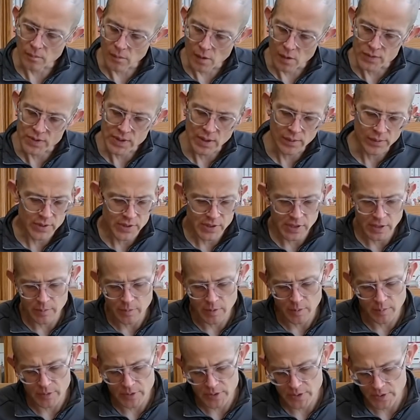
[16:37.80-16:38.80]
So that was steep
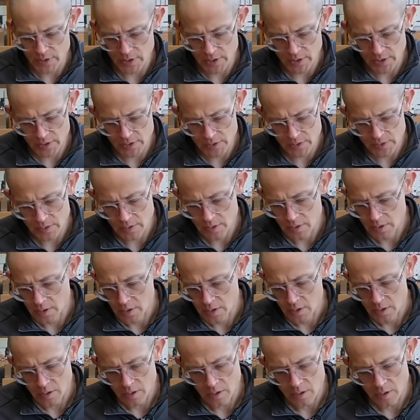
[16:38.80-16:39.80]
number 6.
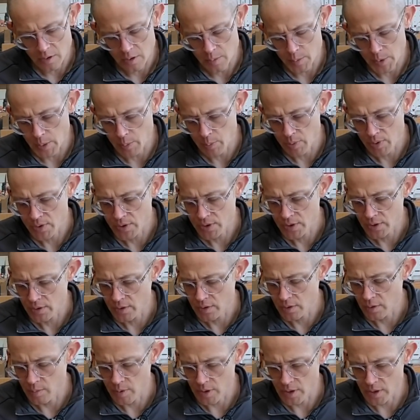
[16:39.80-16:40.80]
I pushed it a
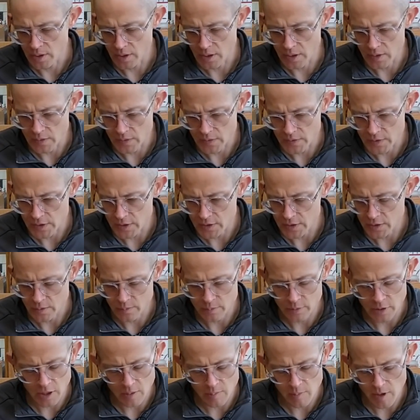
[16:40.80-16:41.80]
little bit and the tea
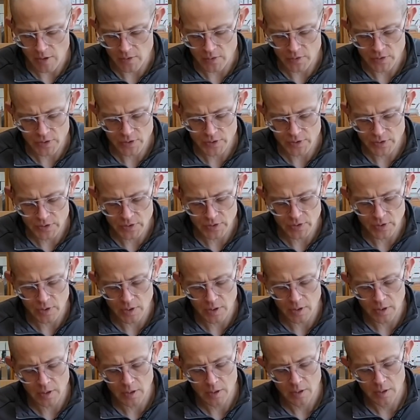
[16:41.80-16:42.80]
soup came out just as
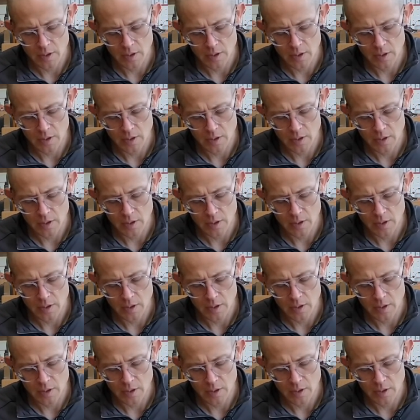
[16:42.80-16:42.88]
dark.